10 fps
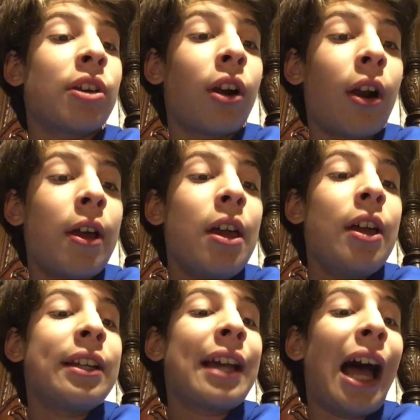turn,
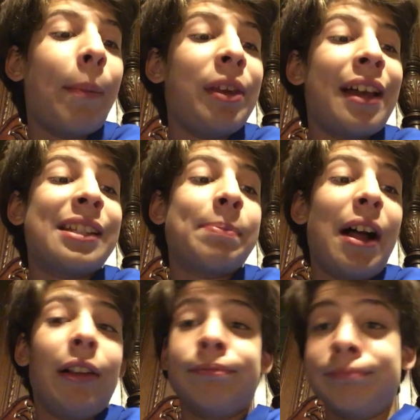copy that
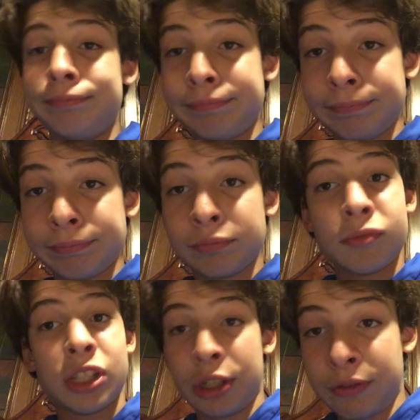spell.
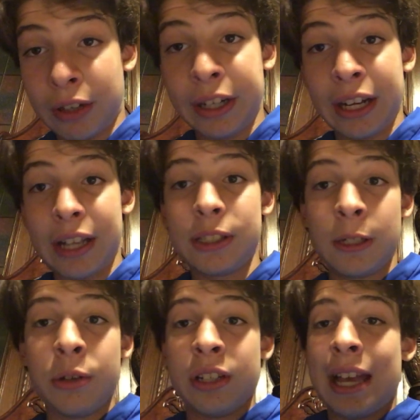So it's very nice.
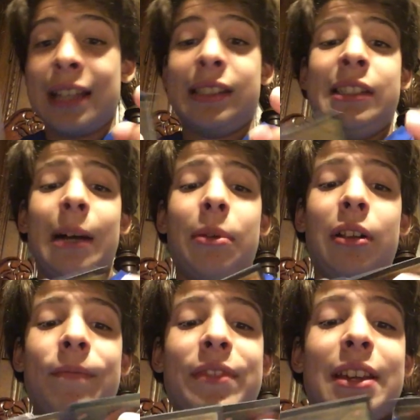You can cast
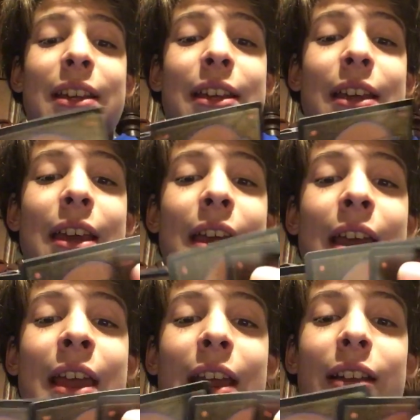double.
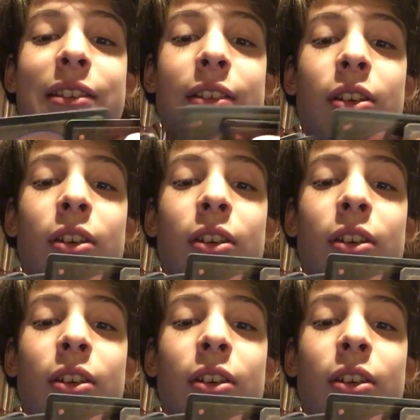And